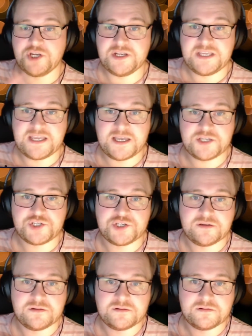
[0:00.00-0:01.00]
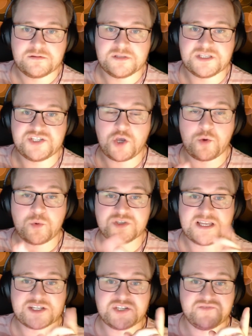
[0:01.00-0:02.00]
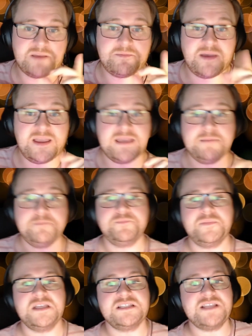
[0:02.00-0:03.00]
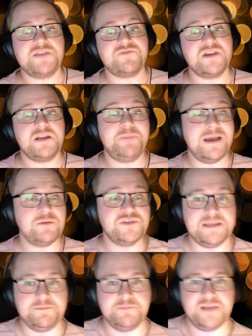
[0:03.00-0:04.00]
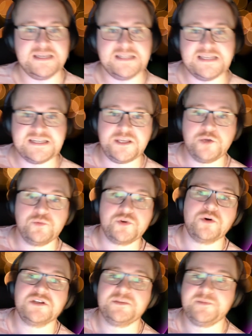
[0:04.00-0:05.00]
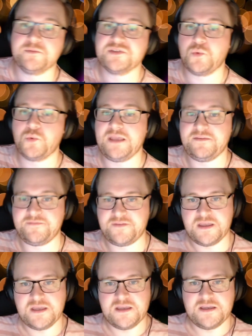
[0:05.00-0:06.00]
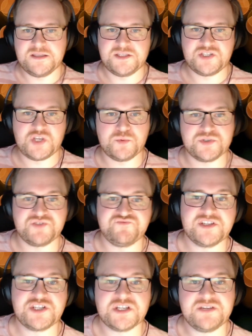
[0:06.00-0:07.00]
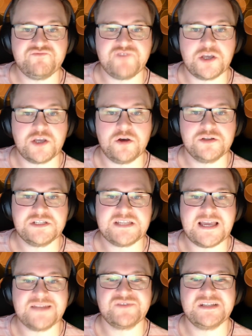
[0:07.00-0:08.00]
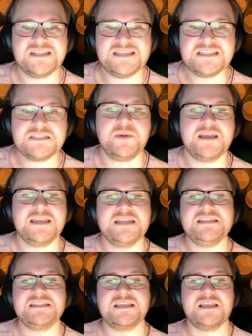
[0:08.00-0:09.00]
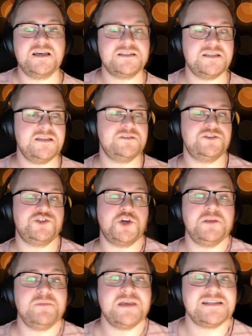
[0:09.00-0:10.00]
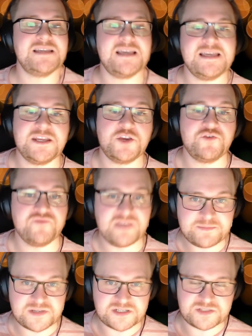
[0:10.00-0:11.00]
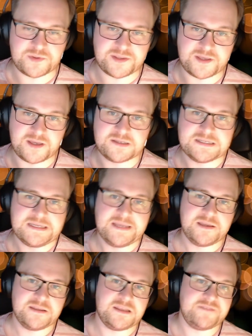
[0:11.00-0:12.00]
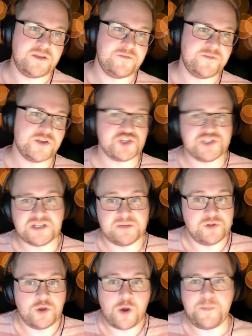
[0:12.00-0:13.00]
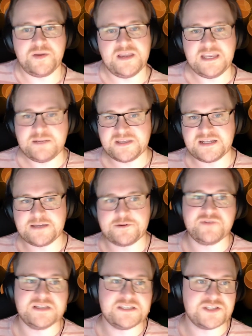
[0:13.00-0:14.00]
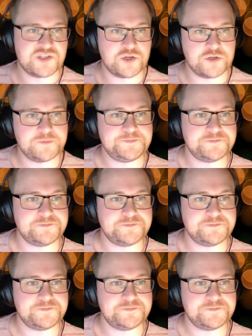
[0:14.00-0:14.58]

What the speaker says: Johnny Cash, this song wasn't actually written by him, instead written about him by a lady who would go on to become his wife. The song was originally recorded and released by Anita Carter. Johnny made an agreement with her that if her version didn't blow up, he'd be allowed to release his own.